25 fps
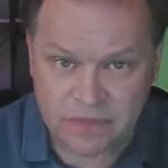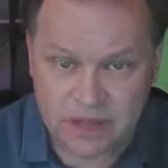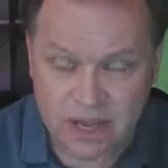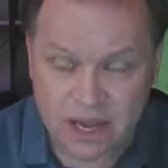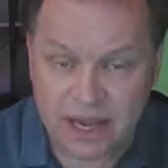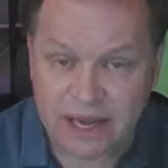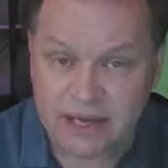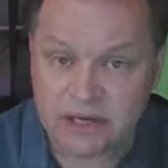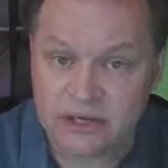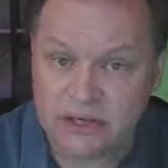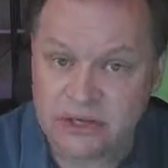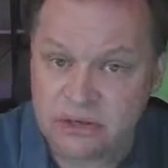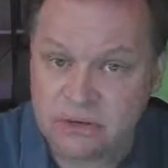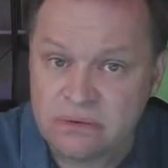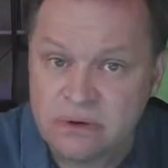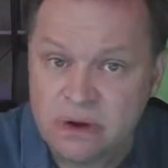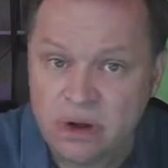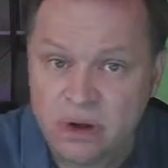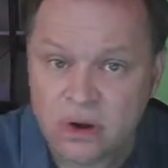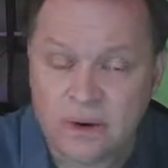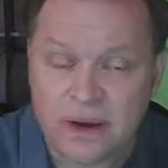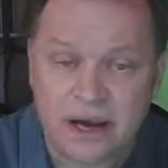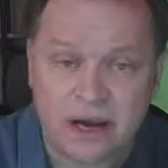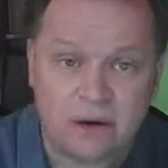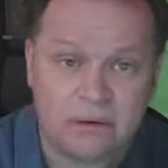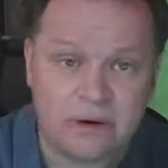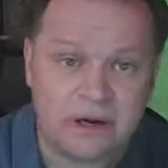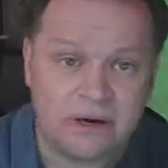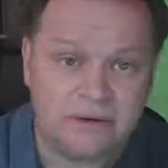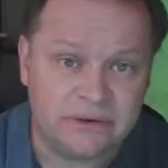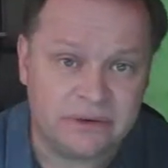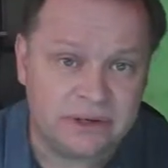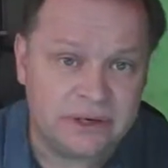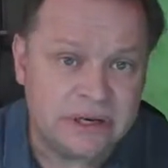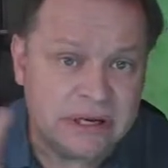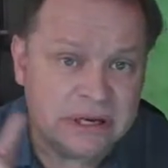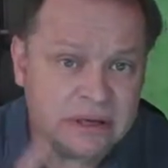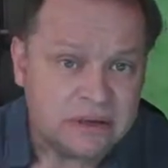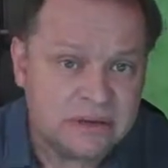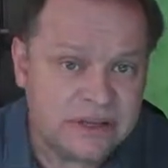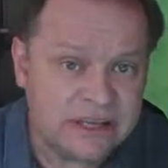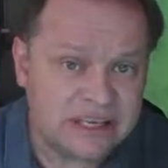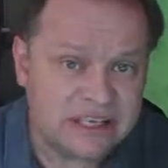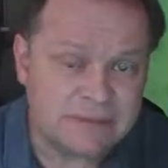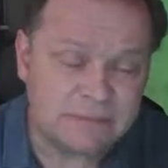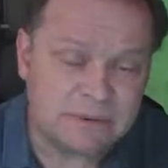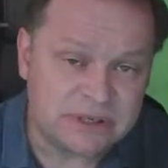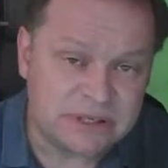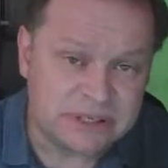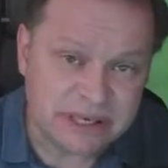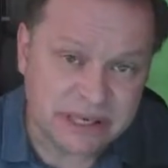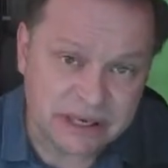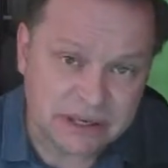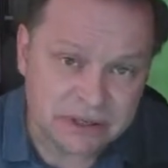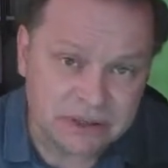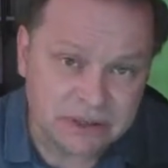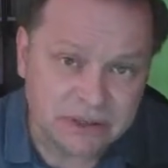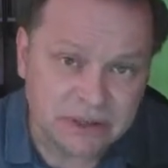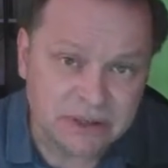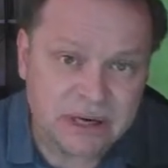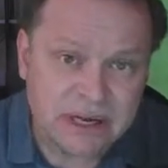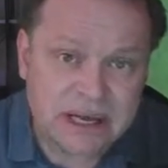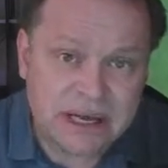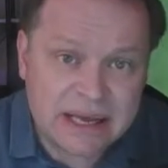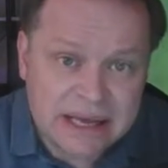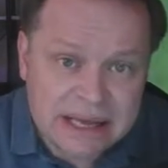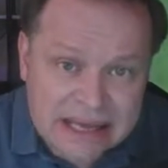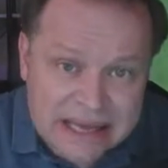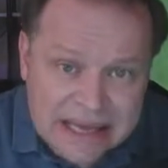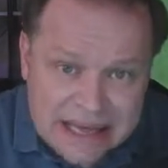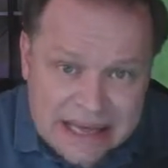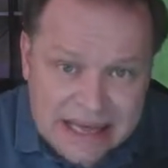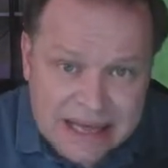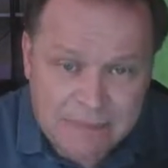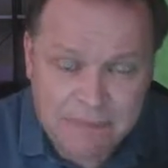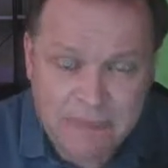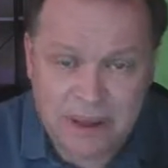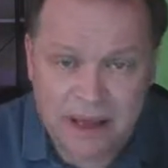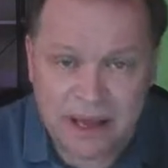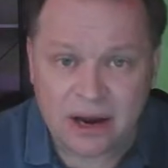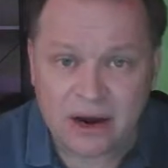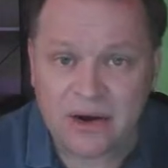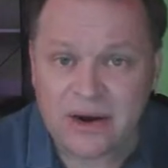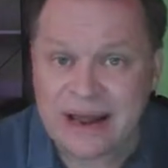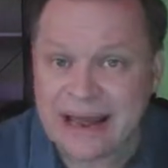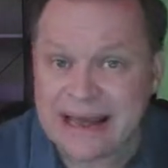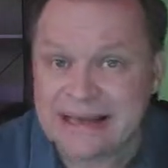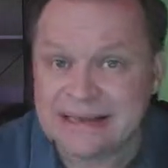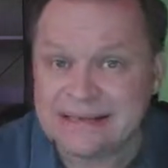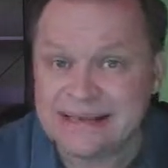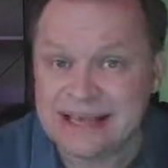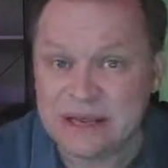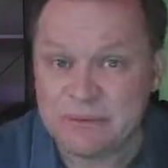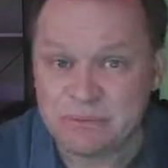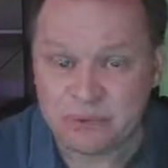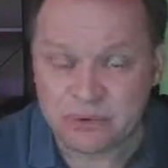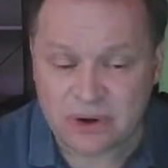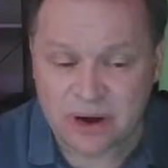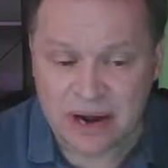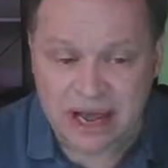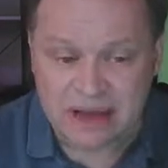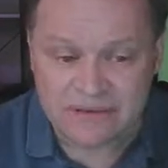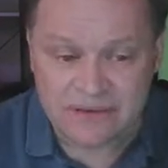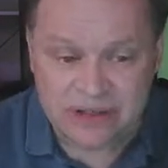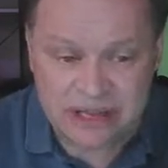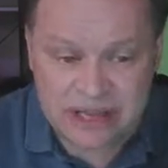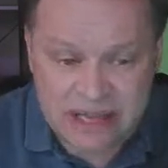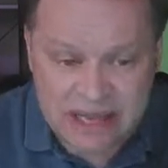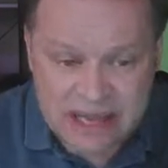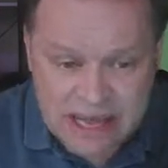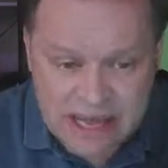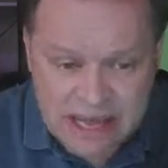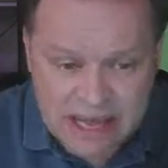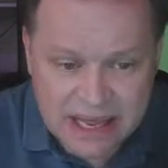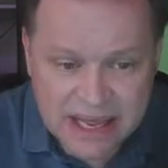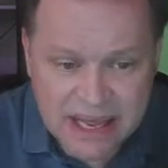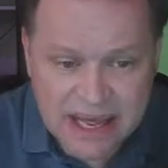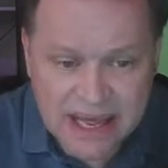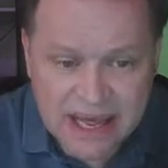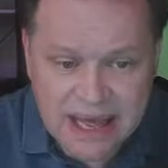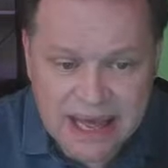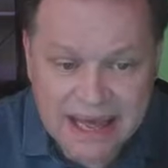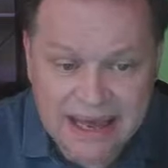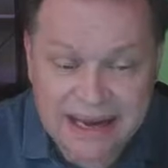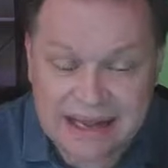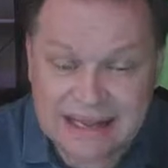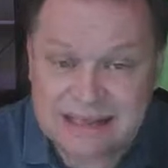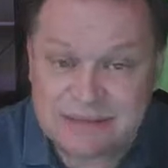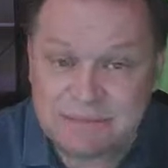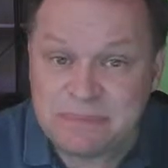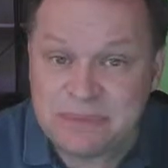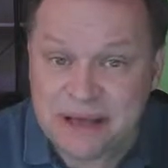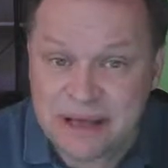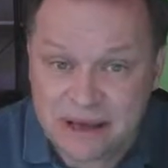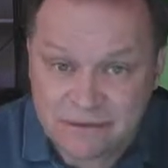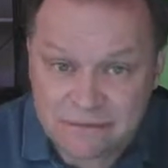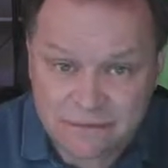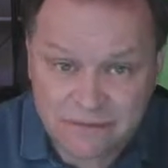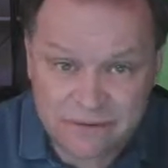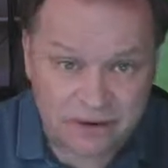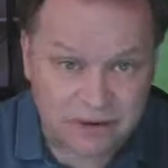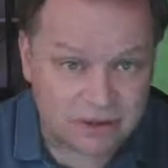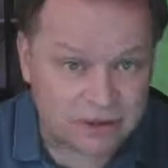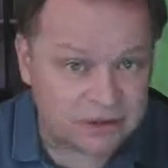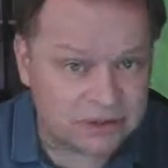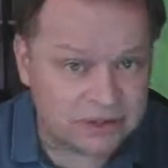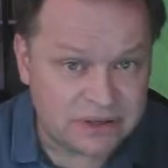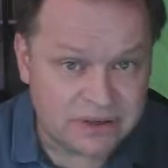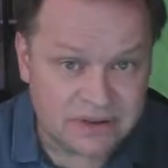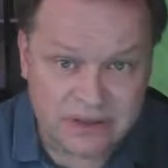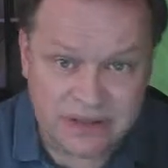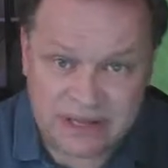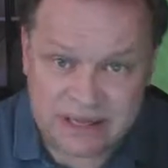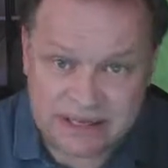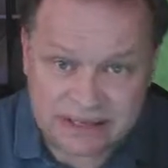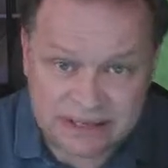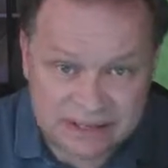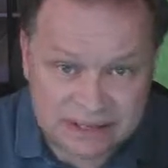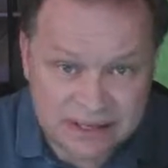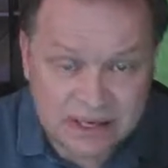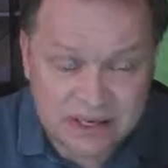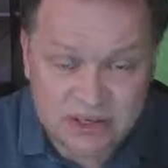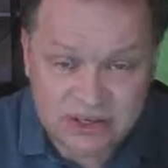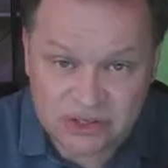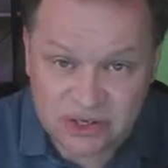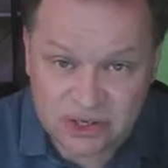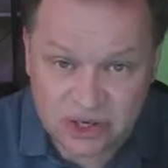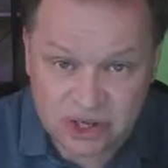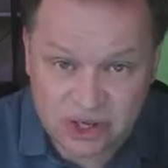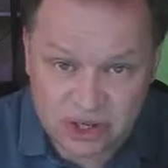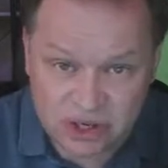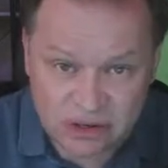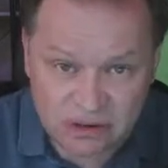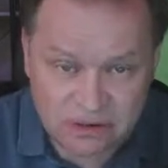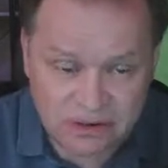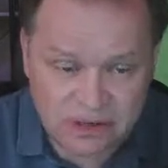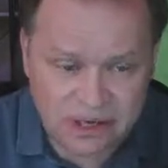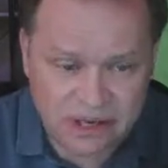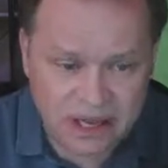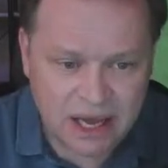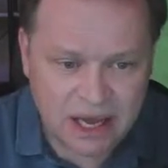I do know, however, this particular key pair has a private key, and it's pivotal to this security.